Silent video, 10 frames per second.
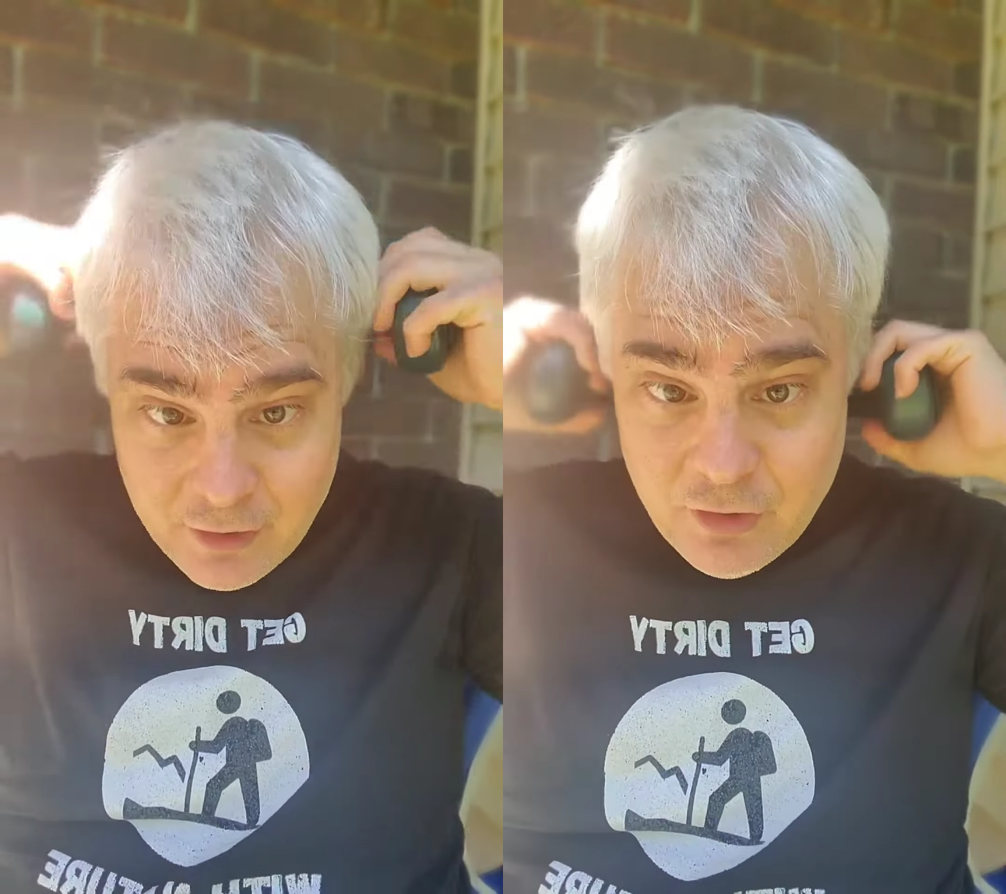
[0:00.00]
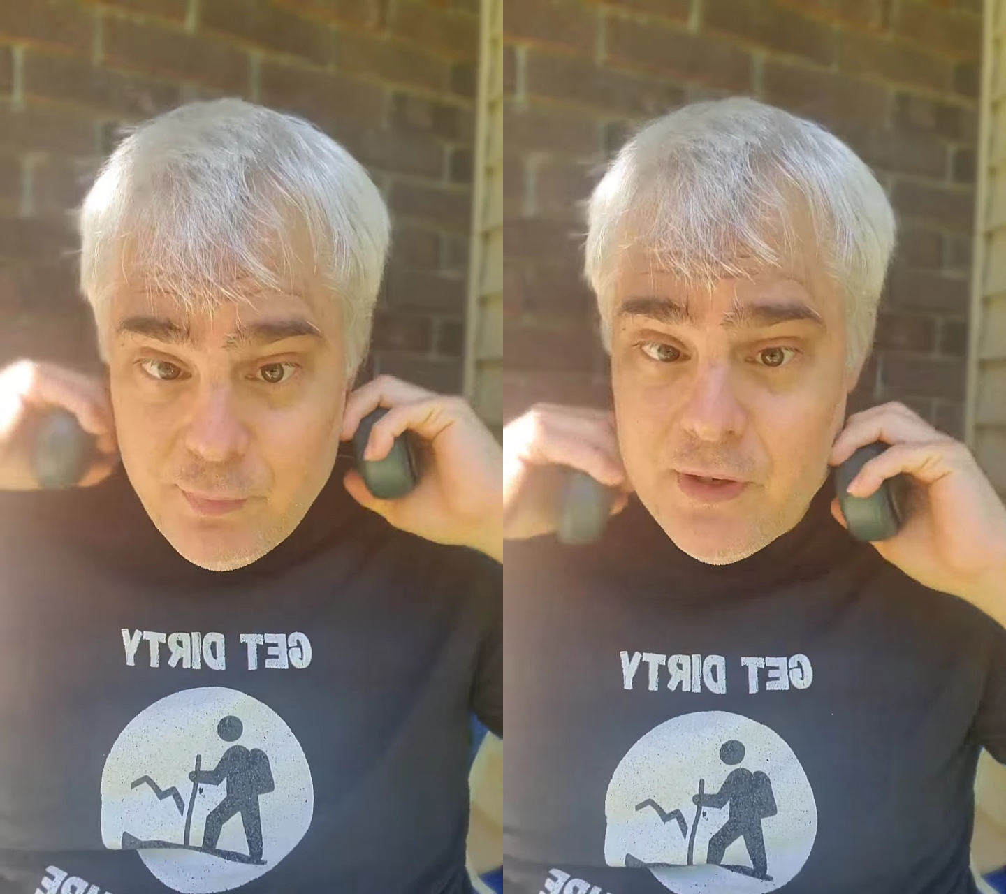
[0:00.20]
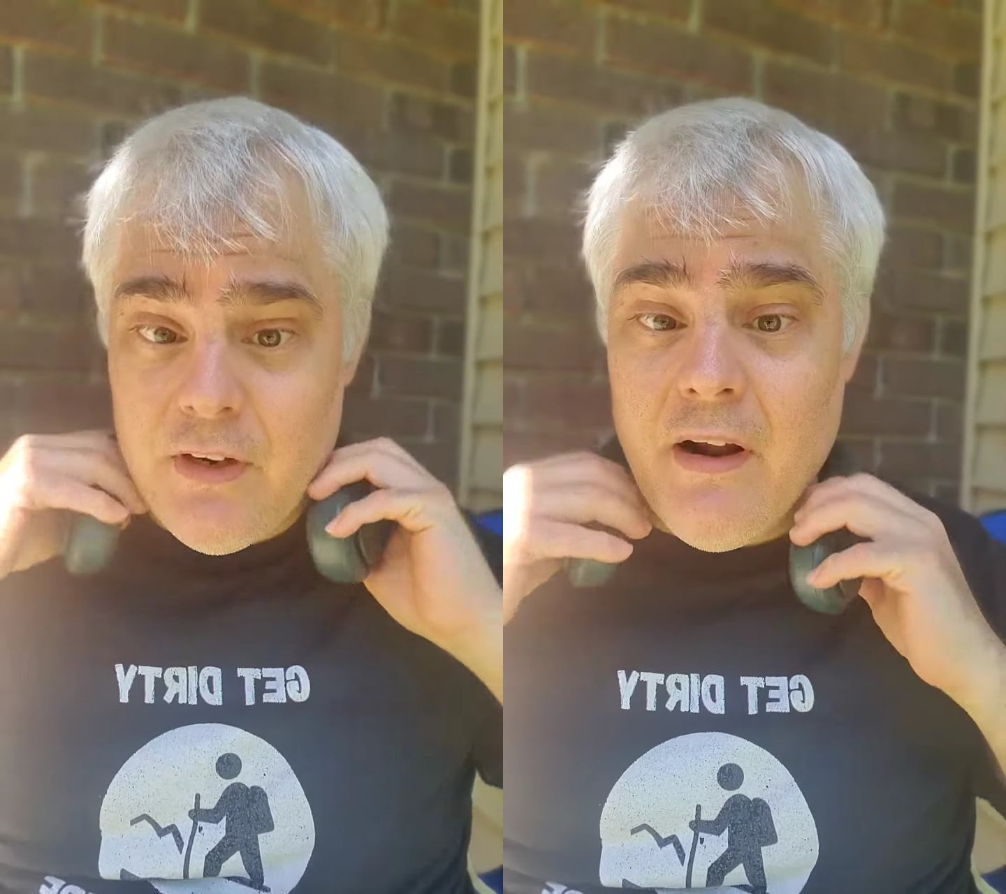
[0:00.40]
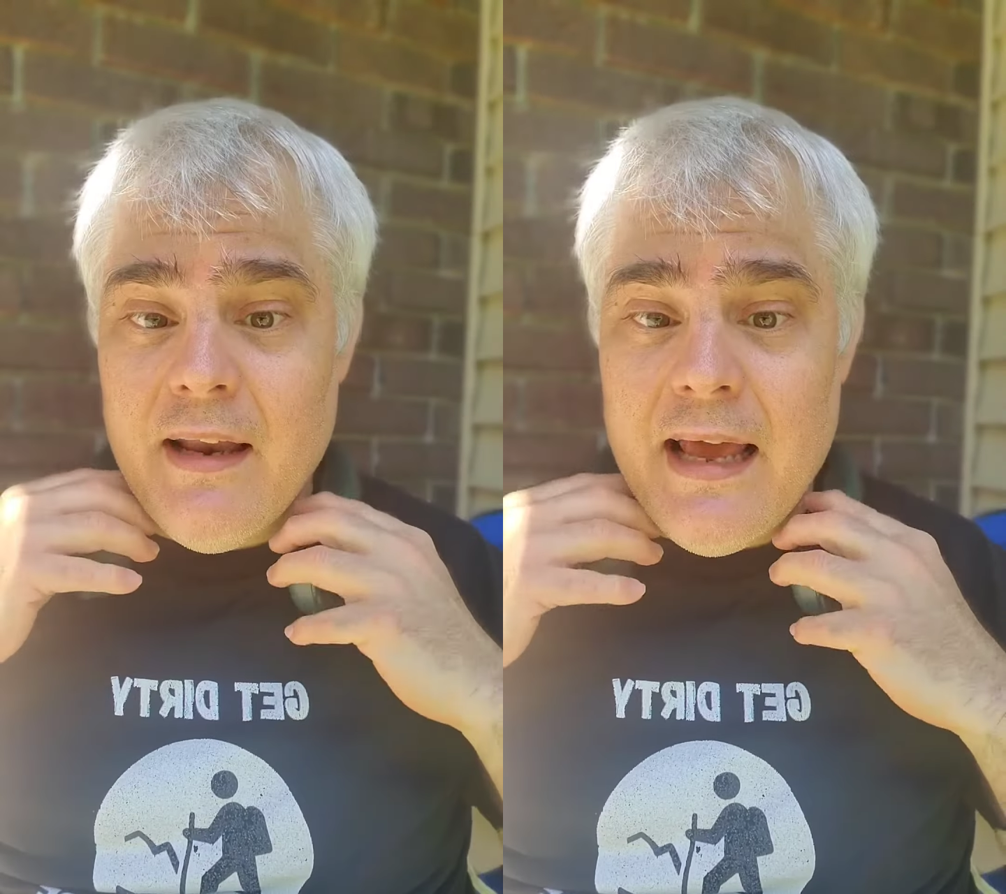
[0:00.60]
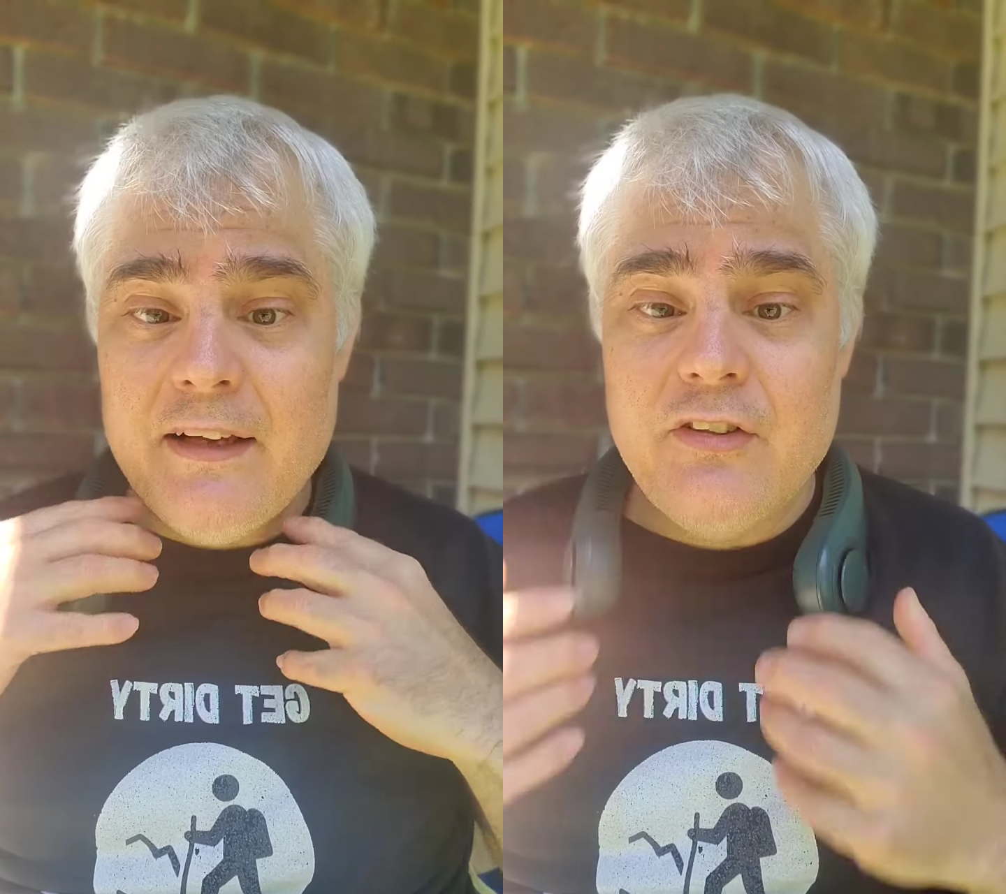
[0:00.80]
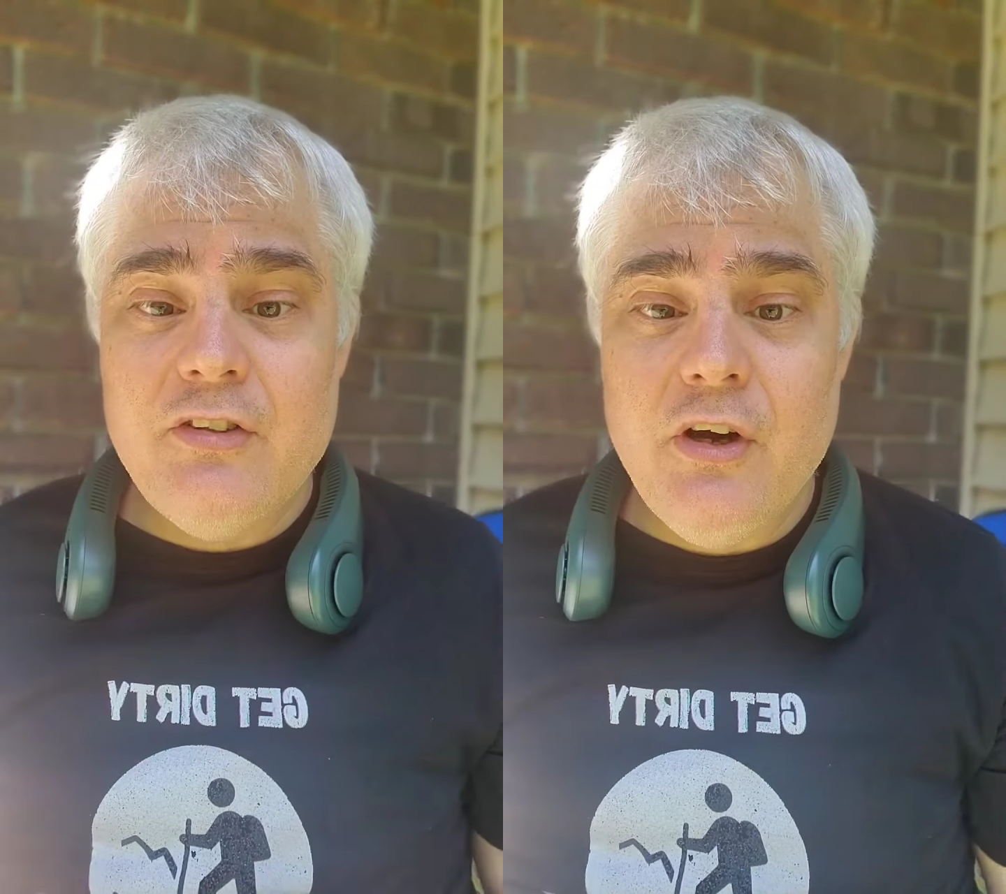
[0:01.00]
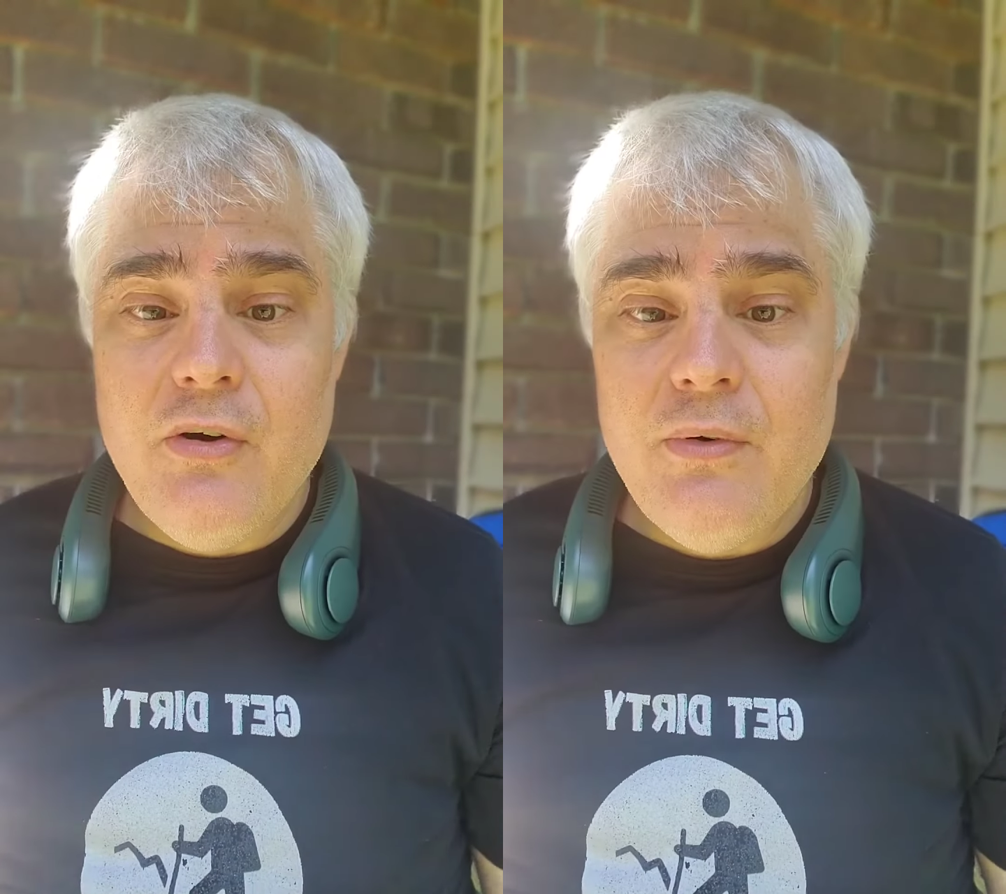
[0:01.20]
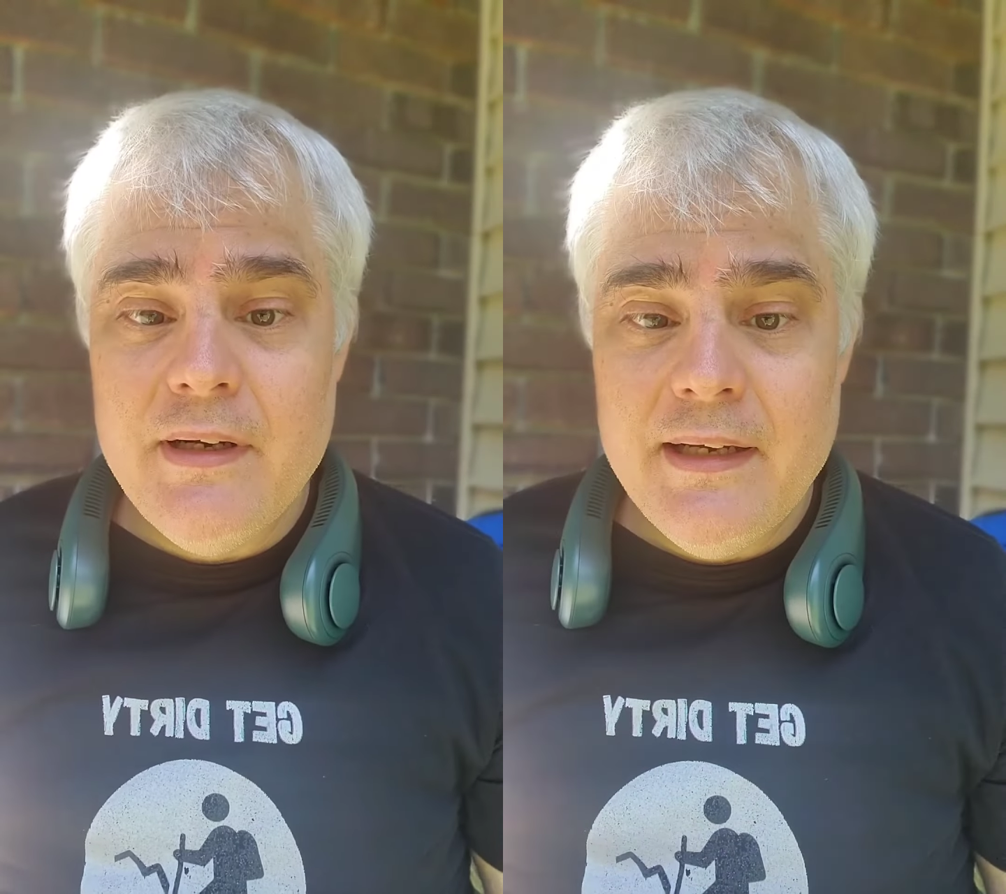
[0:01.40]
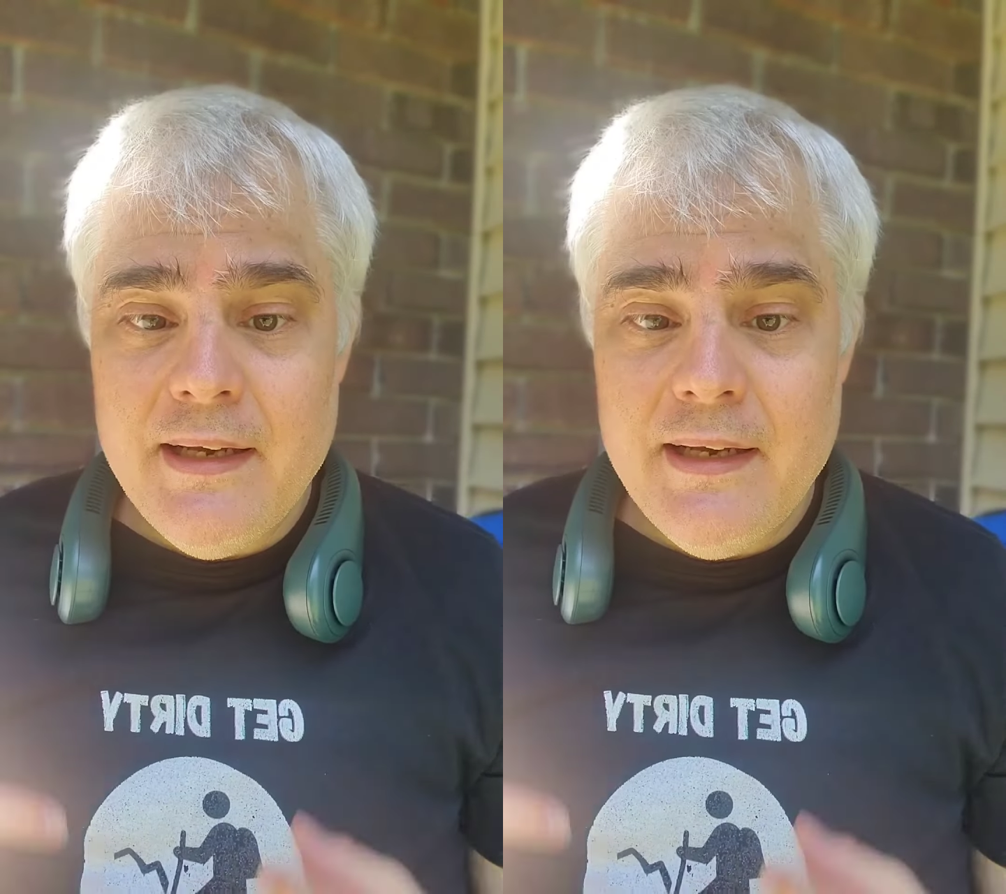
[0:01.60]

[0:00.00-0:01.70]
Just put it on like so,